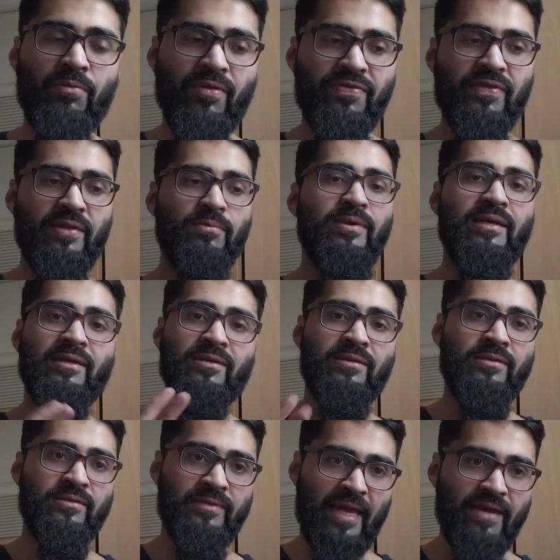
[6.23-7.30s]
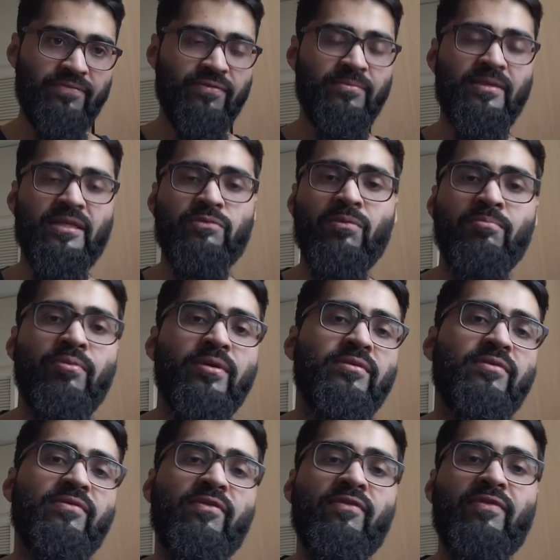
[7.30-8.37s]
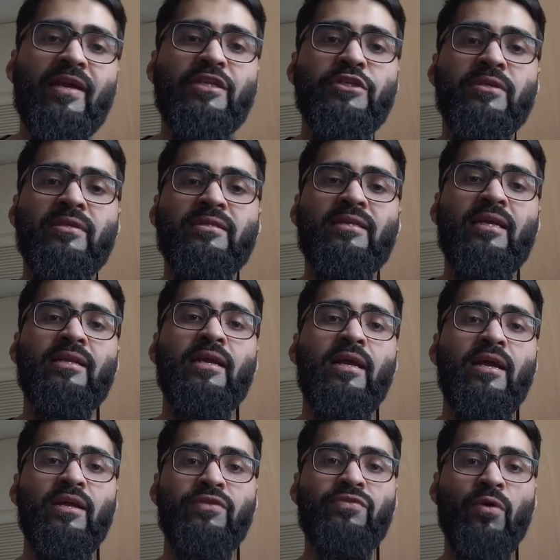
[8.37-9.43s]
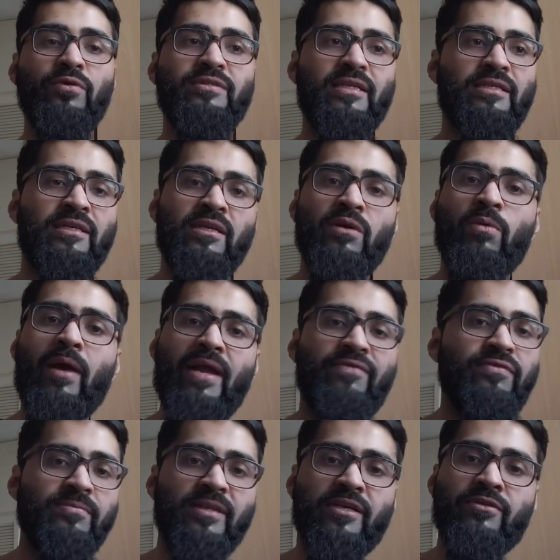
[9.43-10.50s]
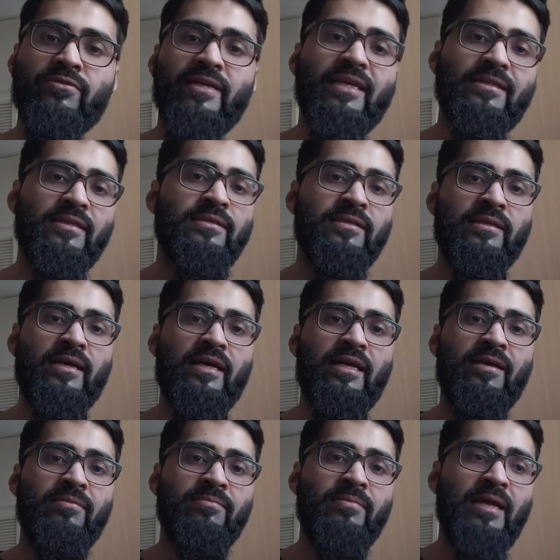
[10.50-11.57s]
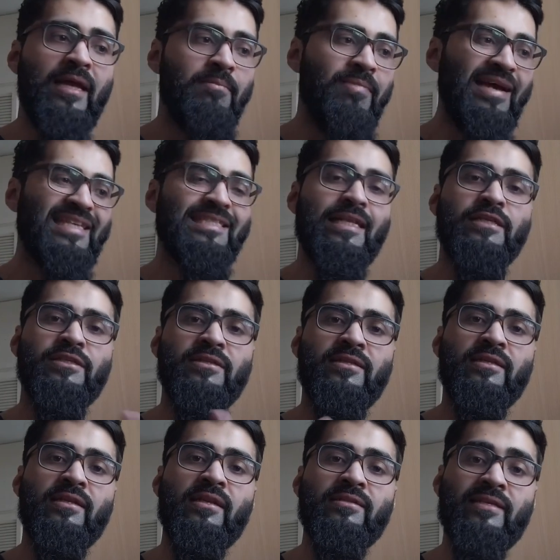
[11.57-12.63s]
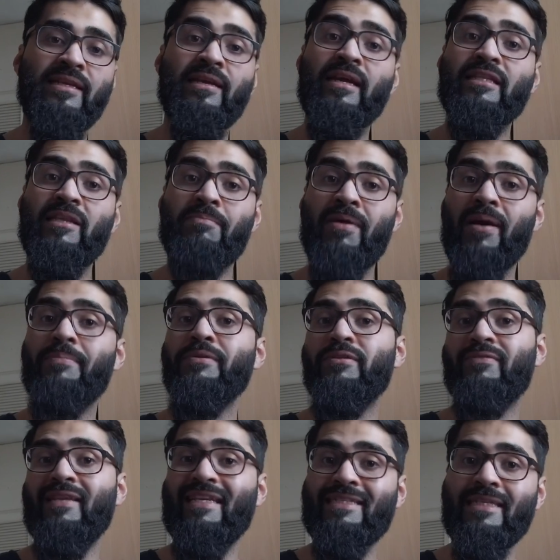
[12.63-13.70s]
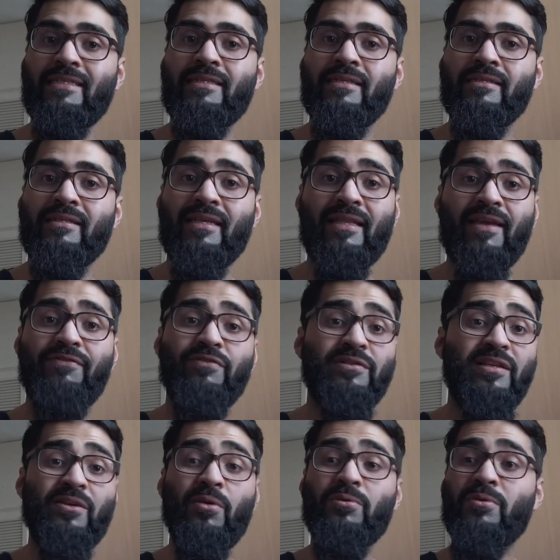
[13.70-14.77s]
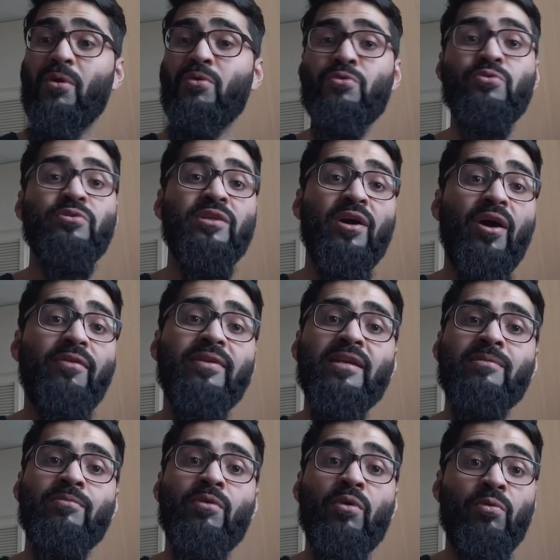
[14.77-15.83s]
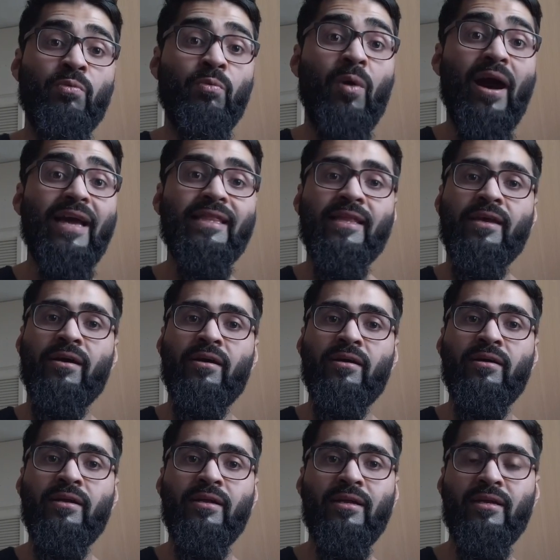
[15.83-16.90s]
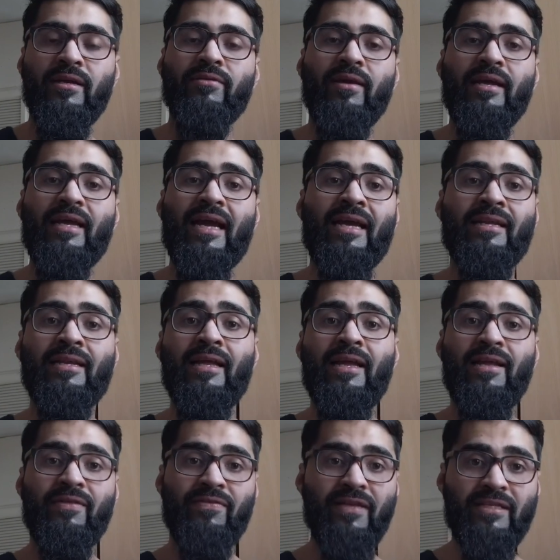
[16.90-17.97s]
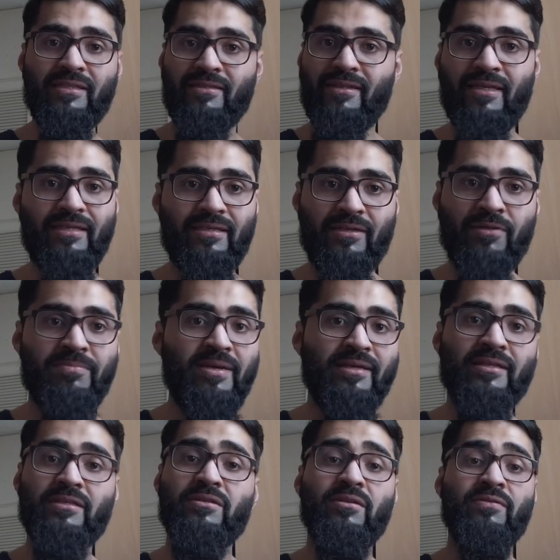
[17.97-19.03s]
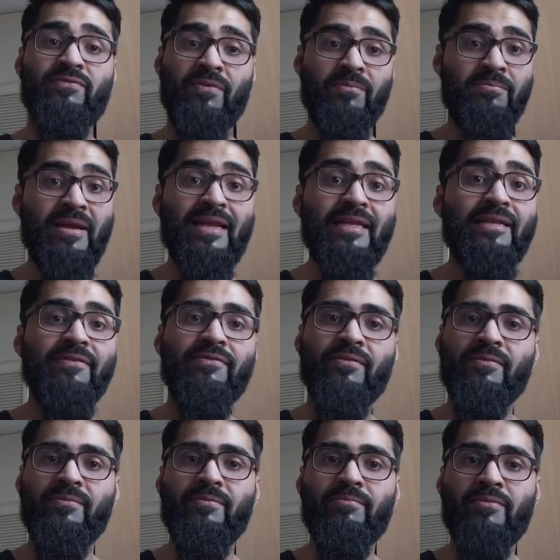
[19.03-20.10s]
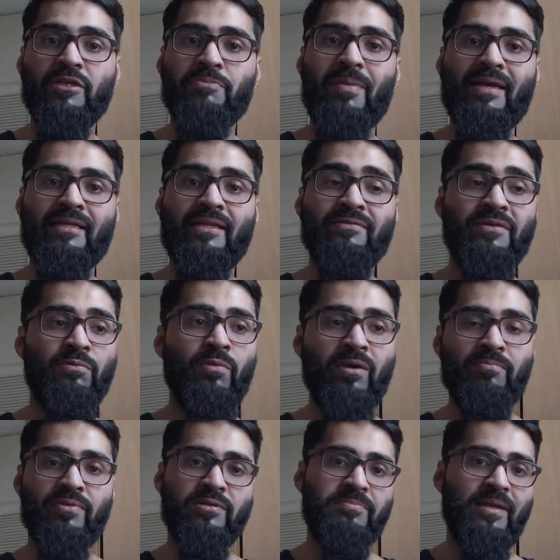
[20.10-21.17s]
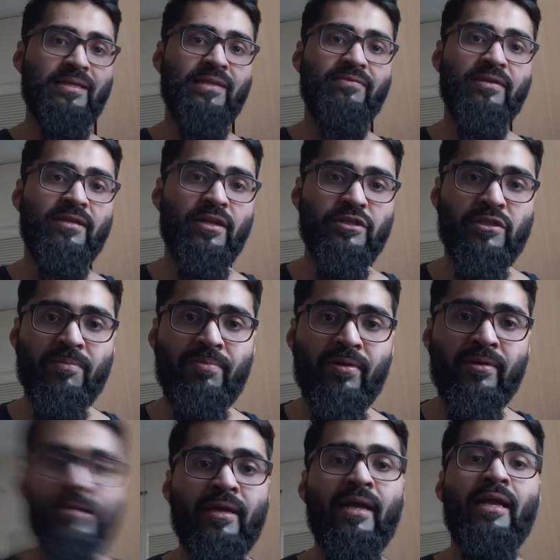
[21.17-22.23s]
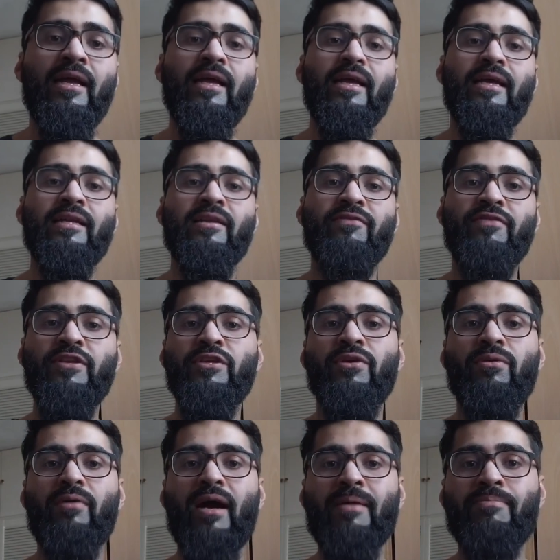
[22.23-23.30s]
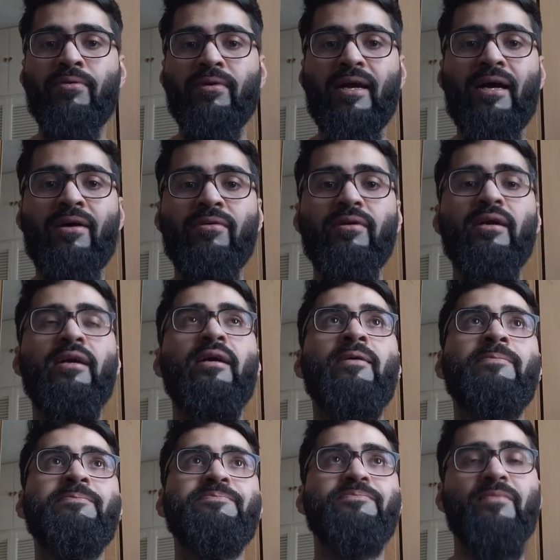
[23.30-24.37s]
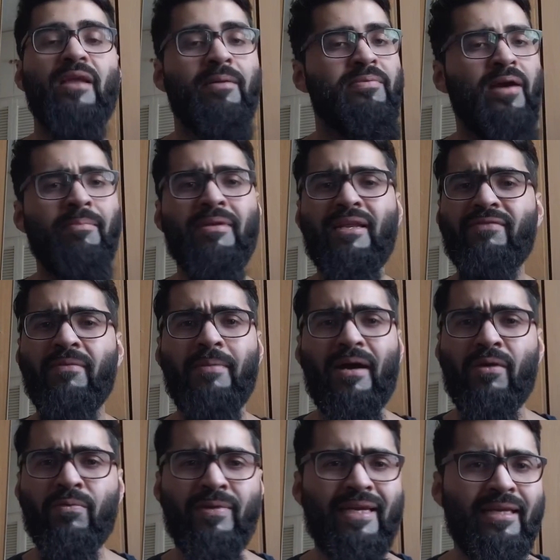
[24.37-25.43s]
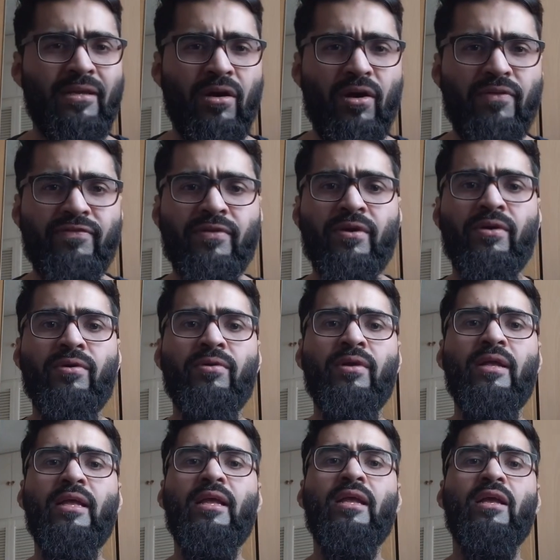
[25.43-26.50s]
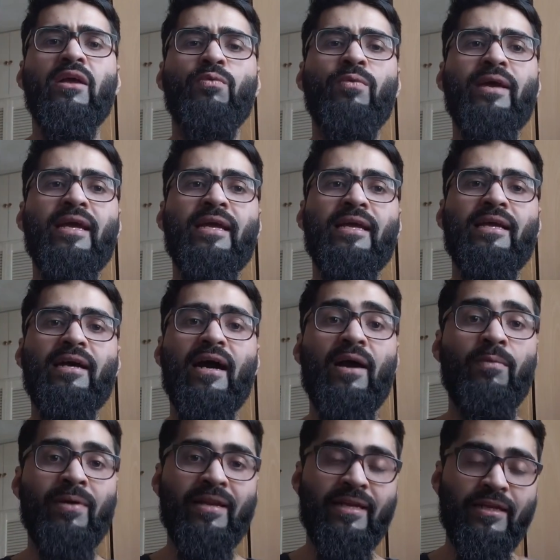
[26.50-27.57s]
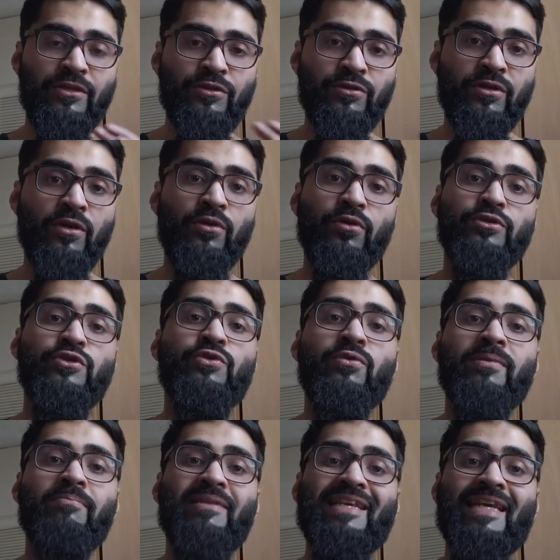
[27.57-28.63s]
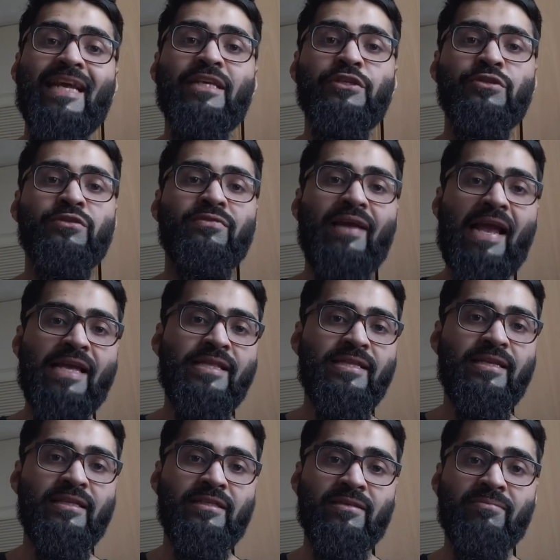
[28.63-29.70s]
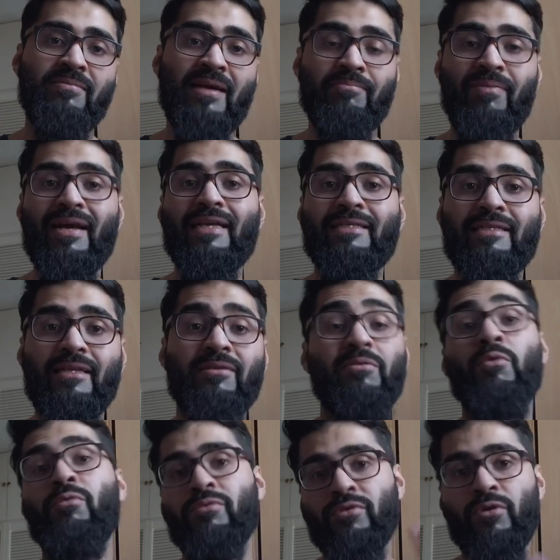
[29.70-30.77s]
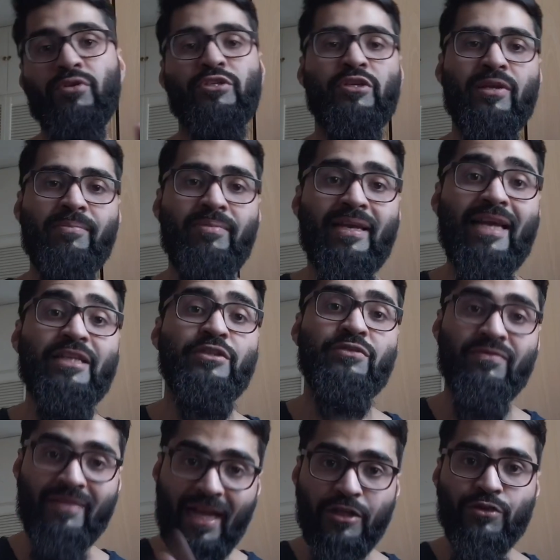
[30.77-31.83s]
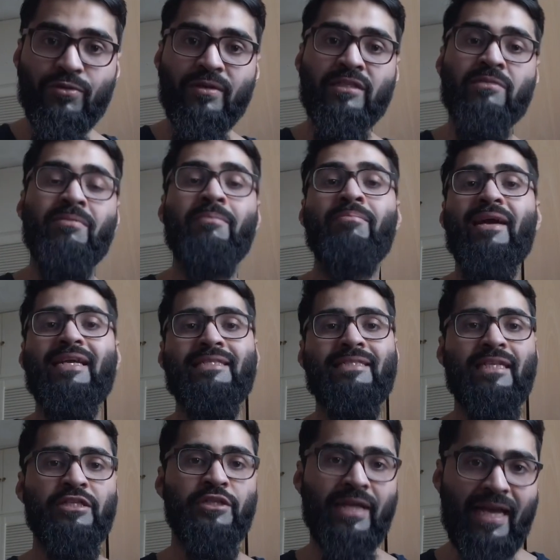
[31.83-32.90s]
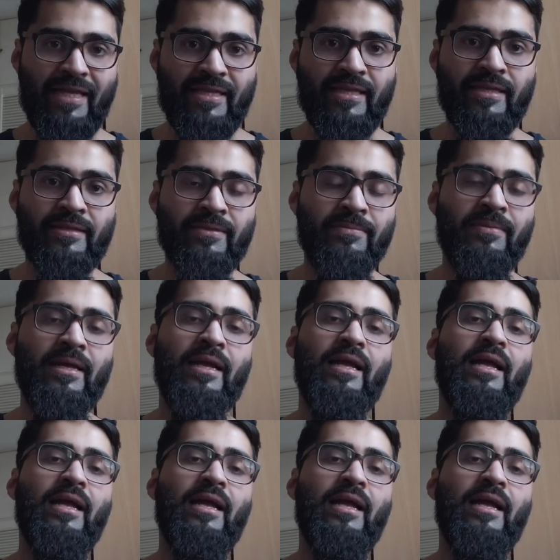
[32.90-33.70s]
Now, one thing we can take from this, one point of reflection, is that those that turn away from the Creator and deny Him, by extension, deny the purpose of their existence. And therefore, they don't know who they are anymore, why they are. Right? And this, this can be understood from many different perspectives. And one perspective I touched upon in a video I put out um, I believe about a week and a half ago, where I went into the logical implications of atheism and by or the logical implications of naturalism and by extension atheism.